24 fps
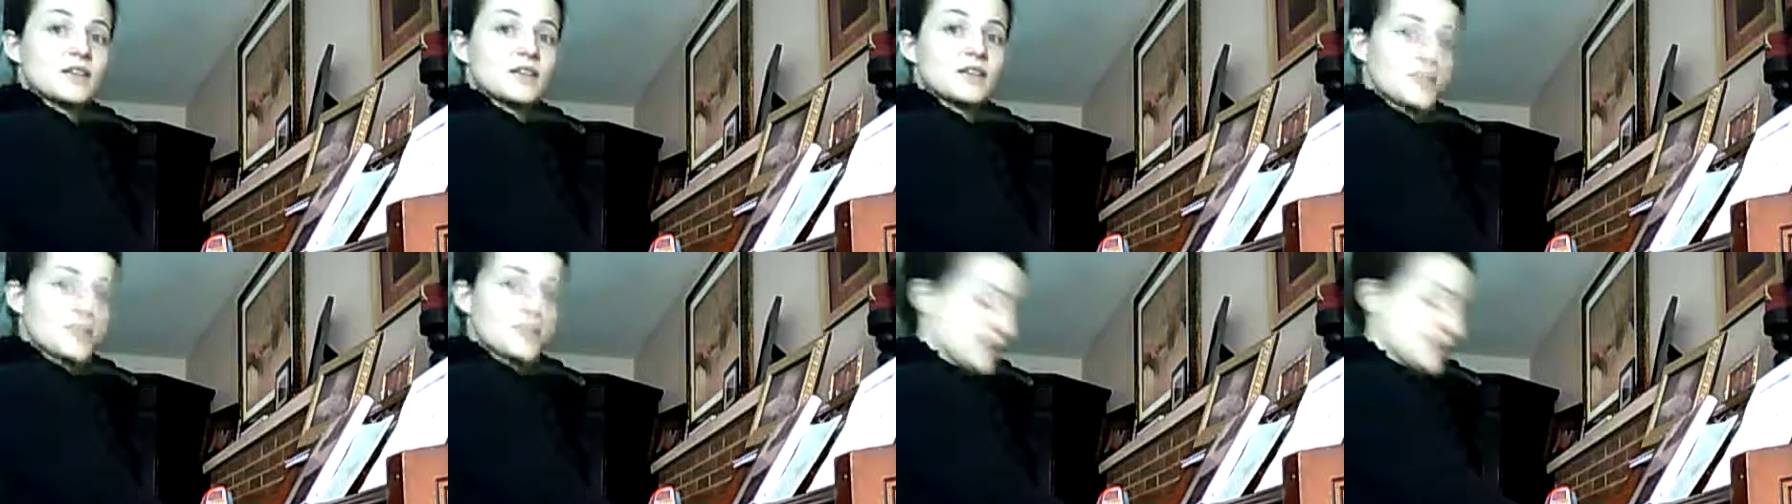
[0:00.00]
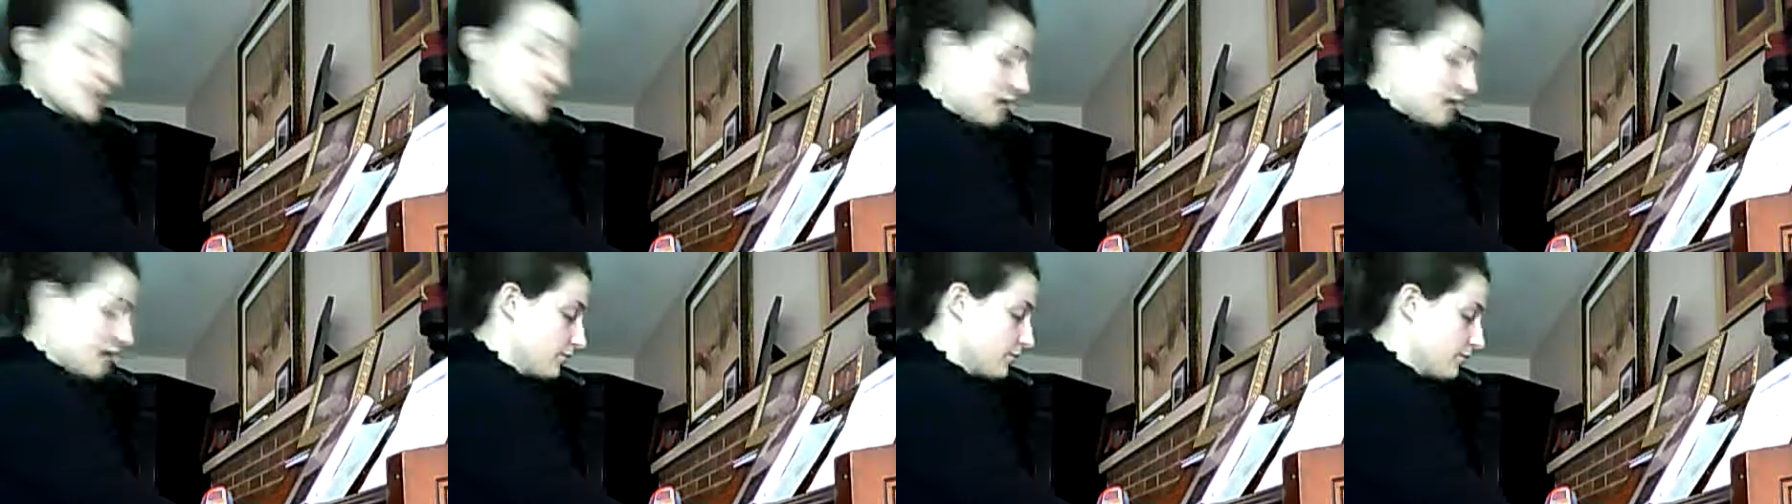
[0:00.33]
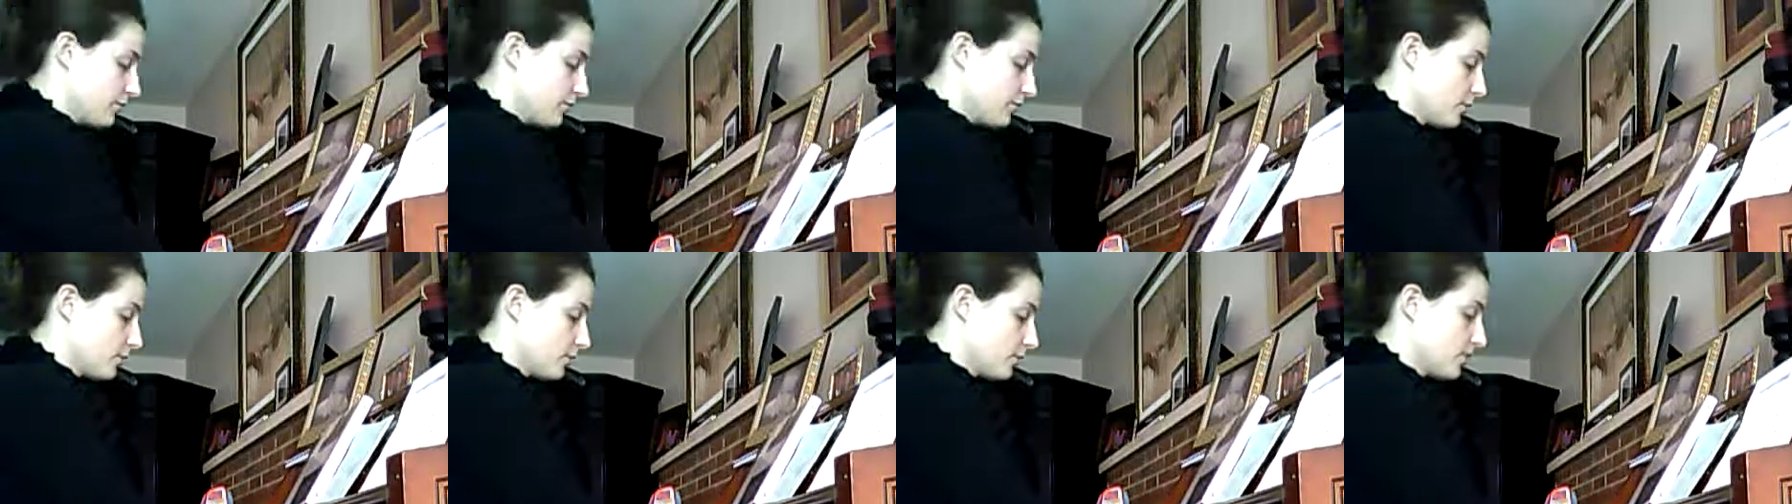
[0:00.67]
the timing
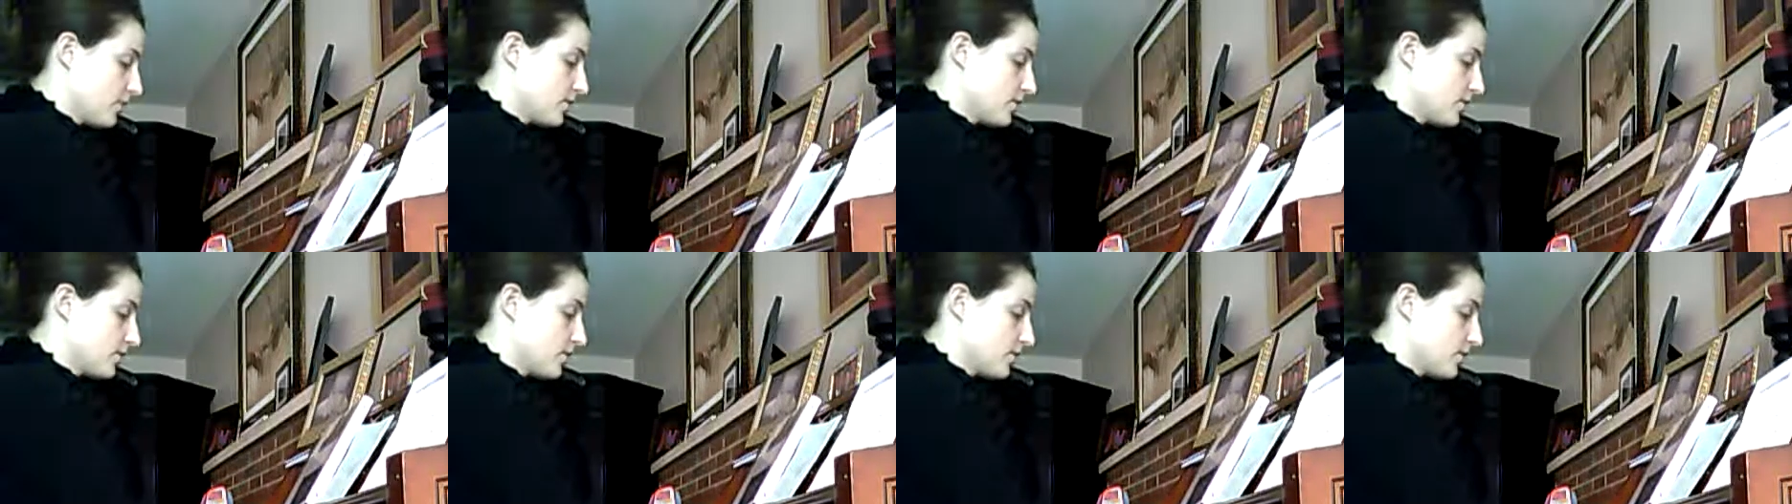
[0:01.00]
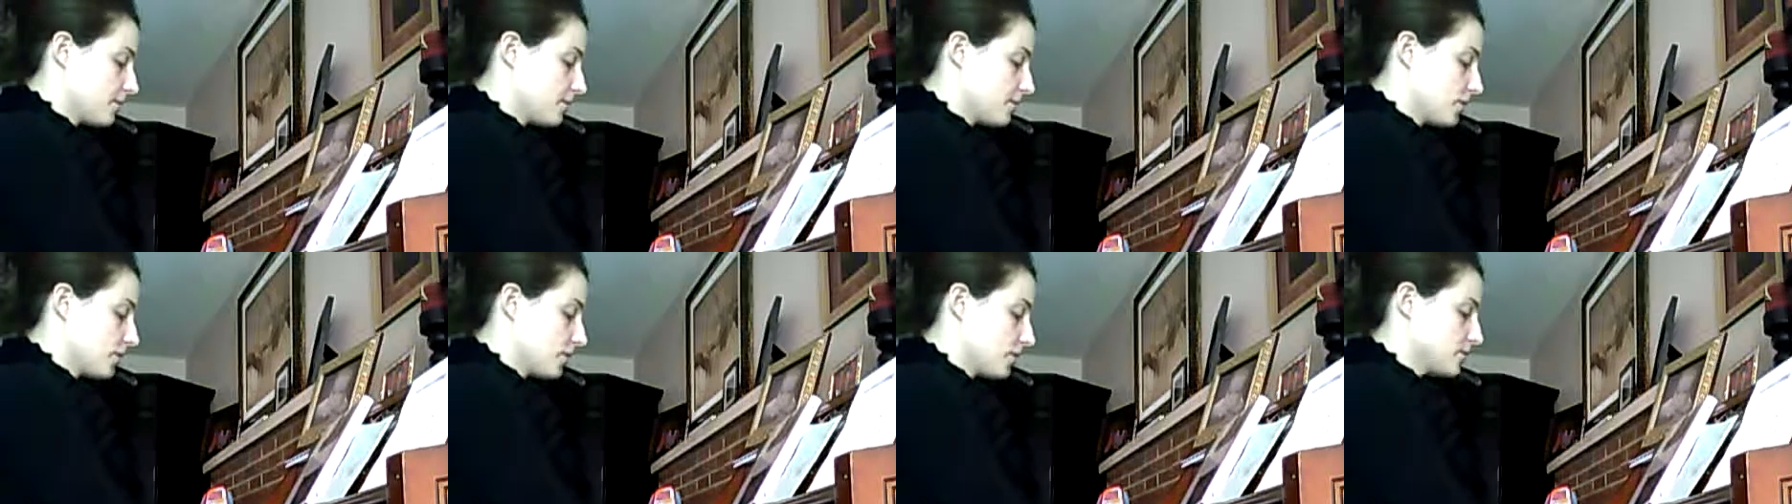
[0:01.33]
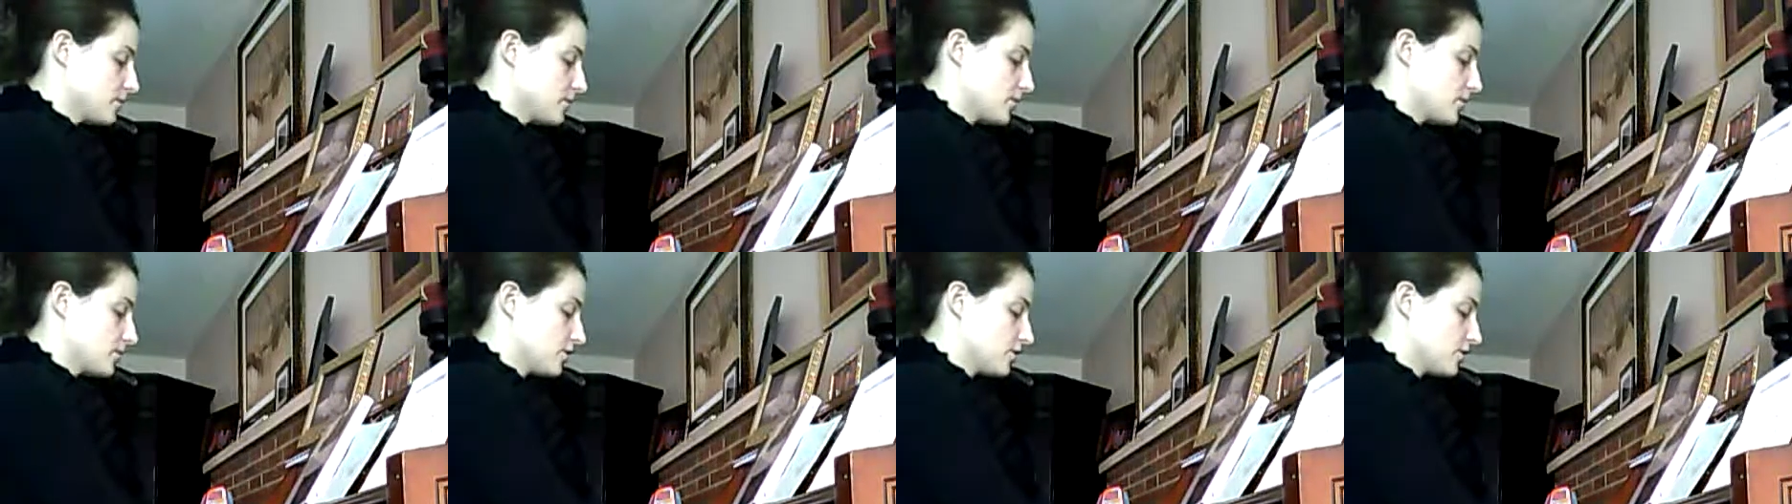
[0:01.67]
for when the thumb goes
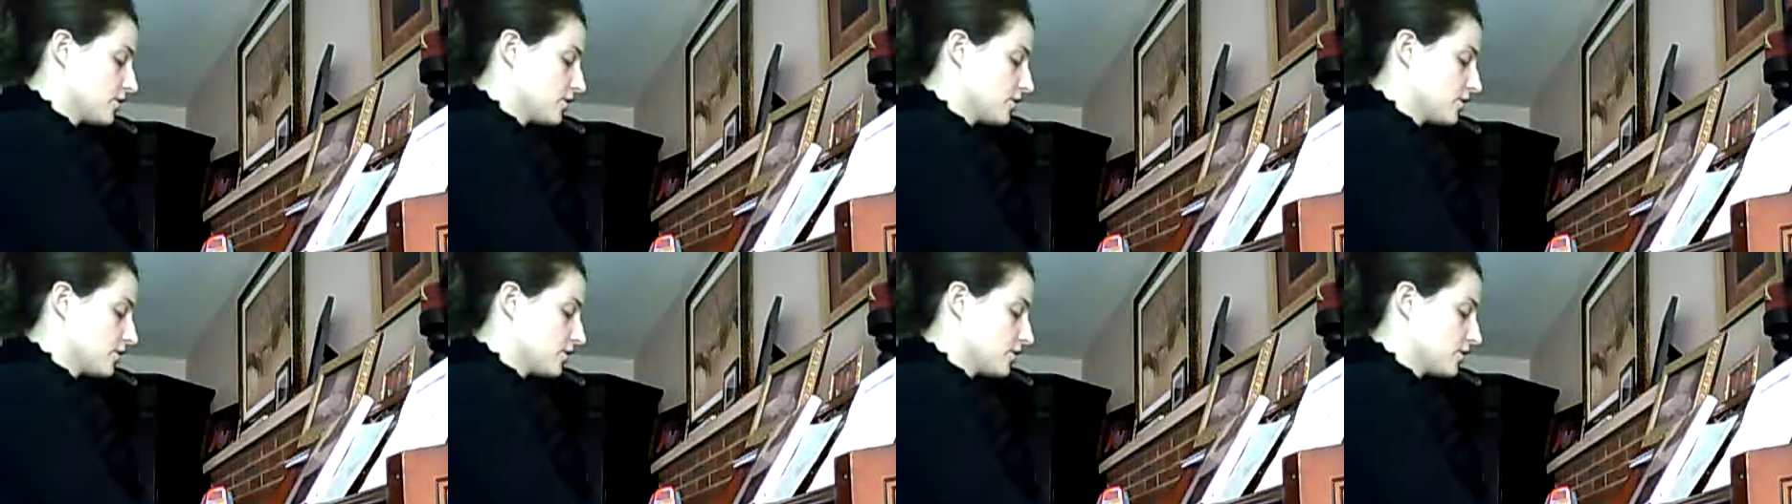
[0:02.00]
under.